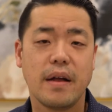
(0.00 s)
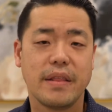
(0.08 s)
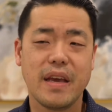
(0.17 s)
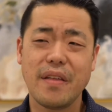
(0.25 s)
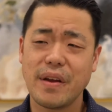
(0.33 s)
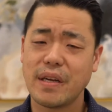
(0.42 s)

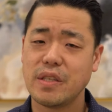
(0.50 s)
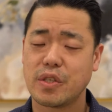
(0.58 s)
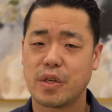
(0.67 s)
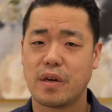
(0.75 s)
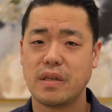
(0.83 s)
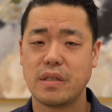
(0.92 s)
The other
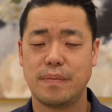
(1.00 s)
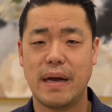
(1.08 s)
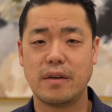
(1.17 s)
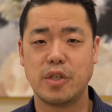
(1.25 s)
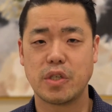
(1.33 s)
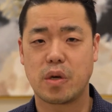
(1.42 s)
concern is
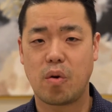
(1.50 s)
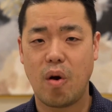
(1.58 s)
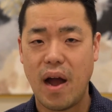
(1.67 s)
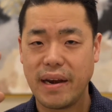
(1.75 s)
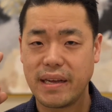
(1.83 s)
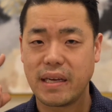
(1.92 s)
about just
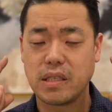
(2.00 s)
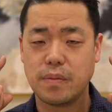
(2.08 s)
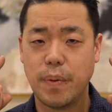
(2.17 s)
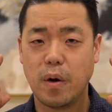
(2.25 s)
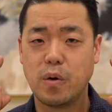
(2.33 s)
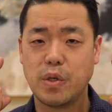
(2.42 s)
chronic
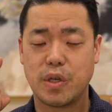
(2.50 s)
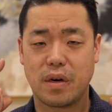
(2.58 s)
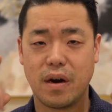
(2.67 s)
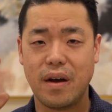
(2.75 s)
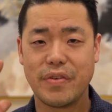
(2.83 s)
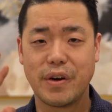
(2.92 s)

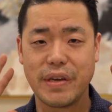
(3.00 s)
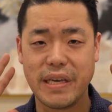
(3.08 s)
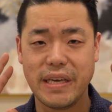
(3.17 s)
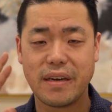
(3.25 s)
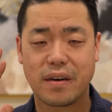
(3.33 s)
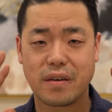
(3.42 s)
exposure of your
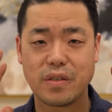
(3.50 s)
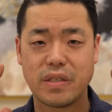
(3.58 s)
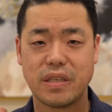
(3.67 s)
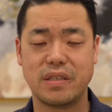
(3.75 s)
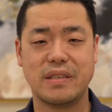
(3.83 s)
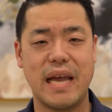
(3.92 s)
ears
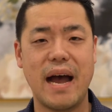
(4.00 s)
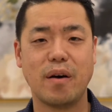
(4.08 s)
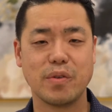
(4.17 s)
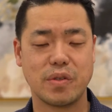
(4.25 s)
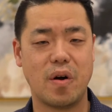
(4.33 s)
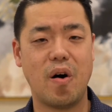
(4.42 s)
to
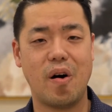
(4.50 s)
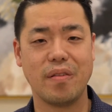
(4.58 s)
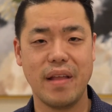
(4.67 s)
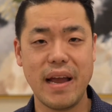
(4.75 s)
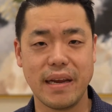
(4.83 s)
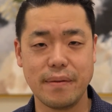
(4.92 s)
sounds all
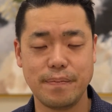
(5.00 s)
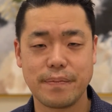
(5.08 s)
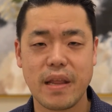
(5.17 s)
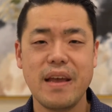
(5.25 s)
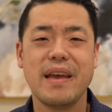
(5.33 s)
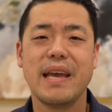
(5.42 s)
night,
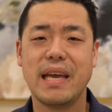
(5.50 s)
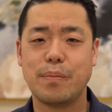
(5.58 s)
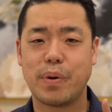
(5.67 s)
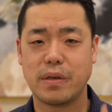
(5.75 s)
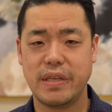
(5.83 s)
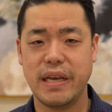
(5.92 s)
in
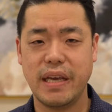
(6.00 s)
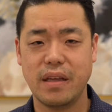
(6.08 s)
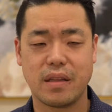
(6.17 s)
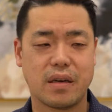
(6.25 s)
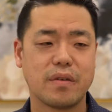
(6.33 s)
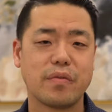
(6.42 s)

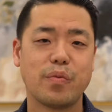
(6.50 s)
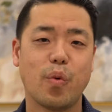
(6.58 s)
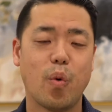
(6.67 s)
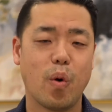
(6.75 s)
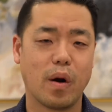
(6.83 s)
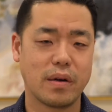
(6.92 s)
particular
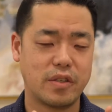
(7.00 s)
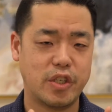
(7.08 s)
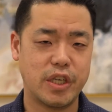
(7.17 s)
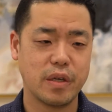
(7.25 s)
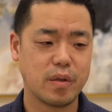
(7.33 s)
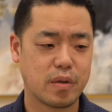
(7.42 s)
for
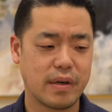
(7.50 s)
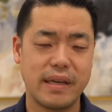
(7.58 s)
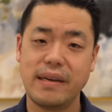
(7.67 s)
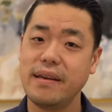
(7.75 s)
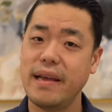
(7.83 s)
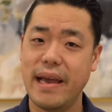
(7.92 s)

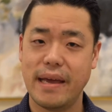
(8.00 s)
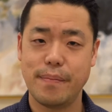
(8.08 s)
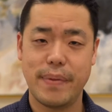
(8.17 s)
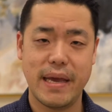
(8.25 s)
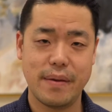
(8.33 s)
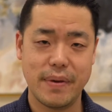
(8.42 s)
children
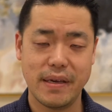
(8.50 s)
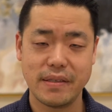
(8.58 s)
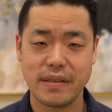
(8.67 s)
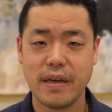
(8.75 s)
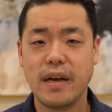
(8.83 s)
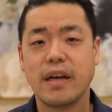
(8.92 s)
and
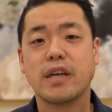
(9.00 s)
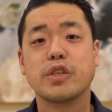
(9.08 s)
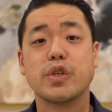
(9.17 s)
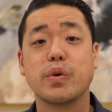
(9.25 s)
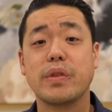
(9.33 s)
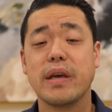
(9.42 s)
babies.
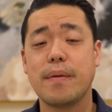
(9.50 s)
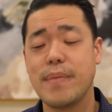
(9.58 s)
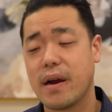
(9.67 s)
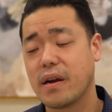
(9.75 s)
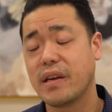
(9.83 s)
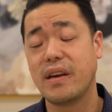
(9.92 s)
So the
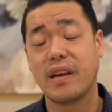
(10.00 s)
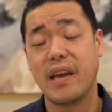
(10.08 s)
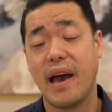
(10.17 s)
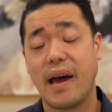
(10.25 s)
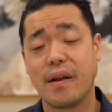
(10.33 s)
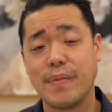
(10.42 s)
American
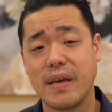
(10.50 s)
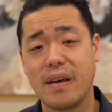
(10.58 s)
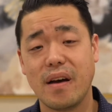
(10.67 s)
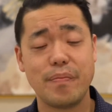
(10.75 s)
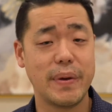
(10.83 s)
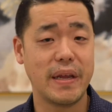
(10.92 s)
Academy
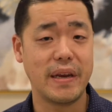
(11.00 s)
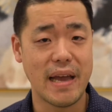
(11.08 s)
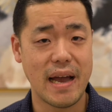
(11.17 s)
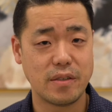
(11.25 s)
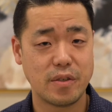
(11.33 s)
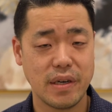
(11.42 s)
of
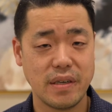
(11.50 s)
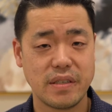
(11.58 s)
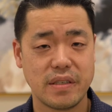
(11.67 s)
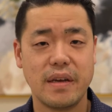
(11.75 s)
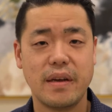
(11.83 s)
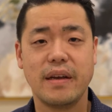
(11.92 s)

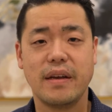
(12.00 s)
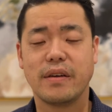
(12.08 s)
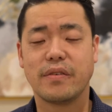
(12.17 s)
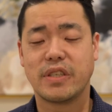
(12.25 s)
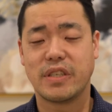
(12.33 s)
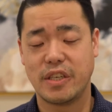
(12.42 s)
Pediatrics
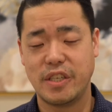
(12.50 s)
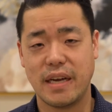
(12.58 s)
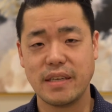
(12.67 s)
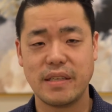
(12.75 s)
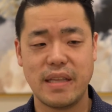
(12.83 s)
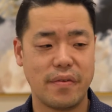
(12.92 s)

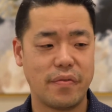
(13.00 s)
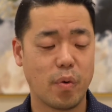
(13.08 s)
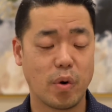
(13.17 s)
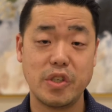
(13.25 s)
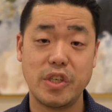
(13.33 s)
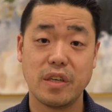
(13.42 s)
suggests that
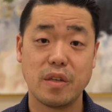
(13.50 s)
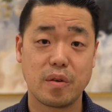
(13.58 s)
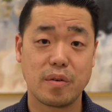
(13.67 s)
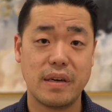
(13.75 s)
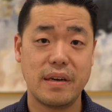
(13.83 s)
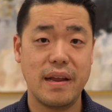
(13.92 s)
for
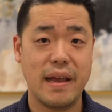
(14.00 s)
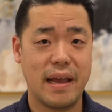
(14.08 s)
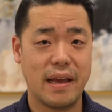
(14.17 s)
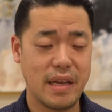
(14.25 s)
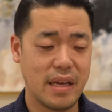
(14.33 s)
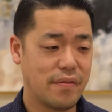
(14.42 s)
children
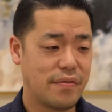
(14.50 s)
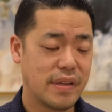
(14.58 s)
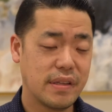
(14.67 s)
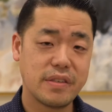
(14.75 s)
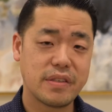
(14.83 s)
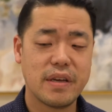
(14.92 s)
and
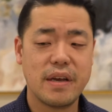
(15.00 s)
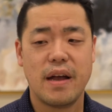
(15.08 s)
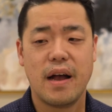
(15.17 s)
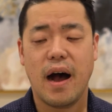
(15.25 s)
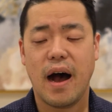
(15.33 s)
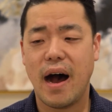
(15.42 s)
infants,
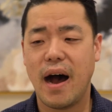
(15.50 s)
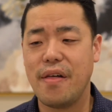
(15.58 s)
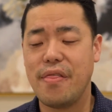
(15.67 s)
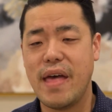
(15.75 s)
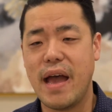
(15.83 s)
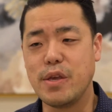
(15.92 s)
uh,
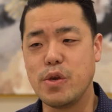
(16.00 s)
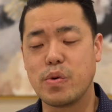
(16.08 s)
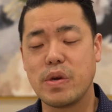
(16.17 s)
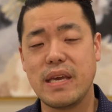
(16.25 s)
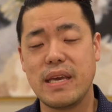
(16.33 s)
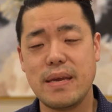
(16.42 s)
that you
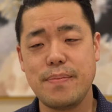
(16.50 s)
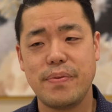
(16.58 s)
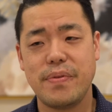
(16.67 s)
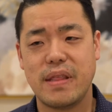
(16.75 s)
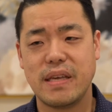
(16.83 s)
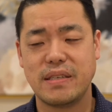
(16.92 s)
keep
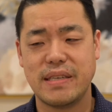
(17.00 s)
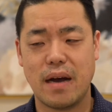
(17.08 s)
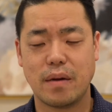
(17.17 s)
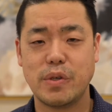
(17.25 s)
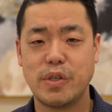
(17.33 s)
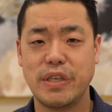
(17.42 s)
the
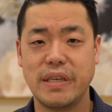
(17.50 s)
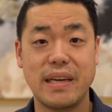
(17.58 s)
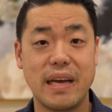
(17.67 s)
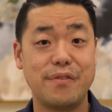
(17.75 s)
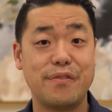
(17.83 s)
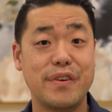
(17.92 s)
sound machine
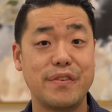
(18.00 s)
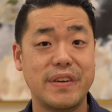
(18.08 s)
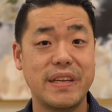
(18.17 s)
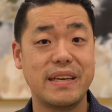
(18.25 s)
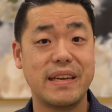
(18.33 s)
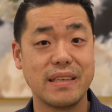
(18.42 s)
at
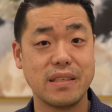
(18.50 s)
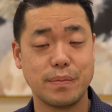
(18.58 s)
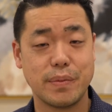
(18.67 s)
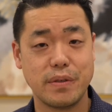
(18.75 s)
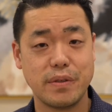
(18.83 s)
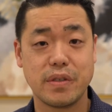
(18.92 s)
50
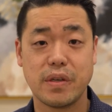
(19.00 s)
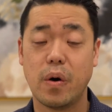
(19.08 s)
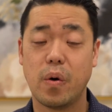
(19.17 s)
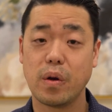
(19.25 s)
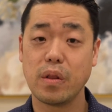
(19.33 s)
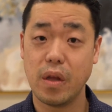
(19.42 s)
decibels
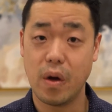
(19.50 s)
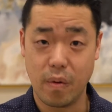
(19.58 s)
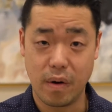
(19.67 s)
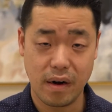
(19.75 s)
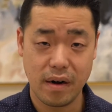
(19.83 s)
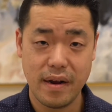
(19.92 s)
or
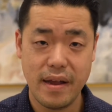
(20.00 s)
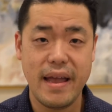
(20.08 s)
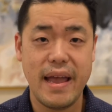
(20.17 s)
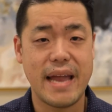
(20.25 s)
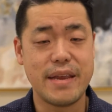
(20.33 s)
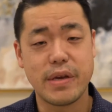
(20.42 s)
lower,
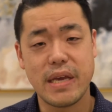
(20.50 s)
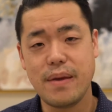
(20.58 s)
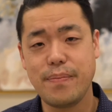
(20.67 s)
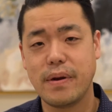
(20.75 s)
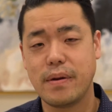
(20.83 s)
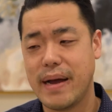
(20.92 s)
and you
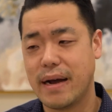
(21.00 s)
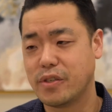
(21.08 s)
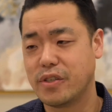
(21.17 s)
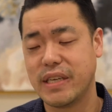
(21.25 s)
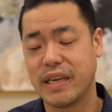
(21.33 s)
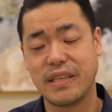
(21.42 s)
keep it about
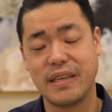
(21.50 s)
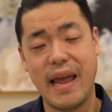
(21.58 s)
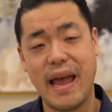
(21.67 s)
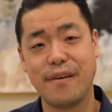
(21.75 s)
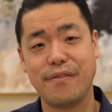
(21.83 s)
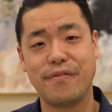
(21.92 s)
six and a
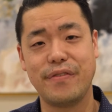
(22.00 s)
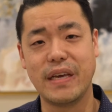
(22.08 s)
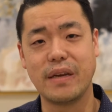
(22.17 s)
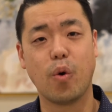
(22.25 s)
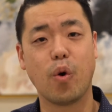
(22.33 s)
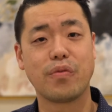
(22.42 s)
half
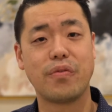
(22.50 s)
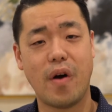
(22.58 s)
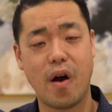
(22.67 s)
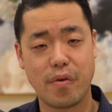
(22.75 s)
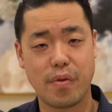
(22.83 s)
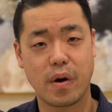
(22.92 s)
feet or
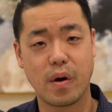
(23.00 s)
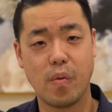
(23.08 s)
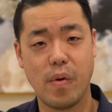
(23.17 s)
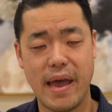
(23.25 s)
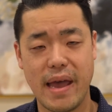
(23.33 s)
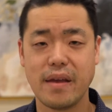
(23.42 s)
farther
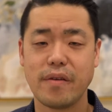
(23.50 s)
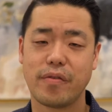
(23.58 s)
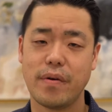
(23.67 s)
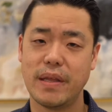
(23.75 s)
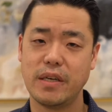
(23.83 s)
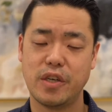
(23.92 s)
away
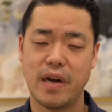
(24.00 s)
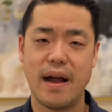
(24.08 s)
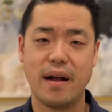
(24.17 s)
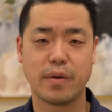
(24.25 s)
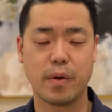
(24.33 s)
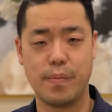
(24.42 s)
from the
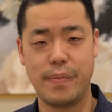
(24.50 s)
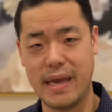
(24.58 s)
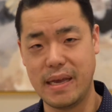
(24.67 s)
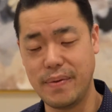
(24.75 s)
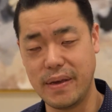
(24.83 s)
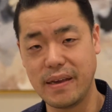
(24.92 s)
child or
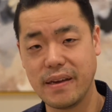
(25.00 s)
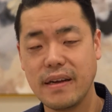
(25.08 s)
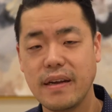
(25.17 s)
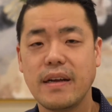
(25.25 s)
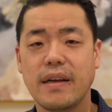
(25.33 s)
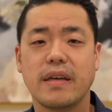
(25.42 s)
baby.
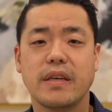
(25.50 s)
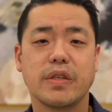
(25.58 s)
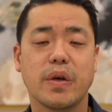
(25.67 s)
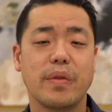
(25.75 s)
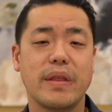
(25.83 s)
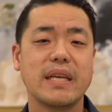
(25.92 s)

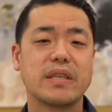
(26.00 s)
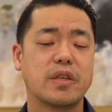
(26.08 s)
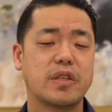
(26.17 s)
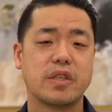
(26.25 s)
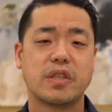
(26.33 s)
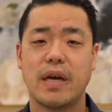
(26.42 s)
So these are
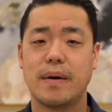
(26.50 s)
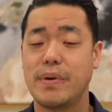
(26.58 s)
just some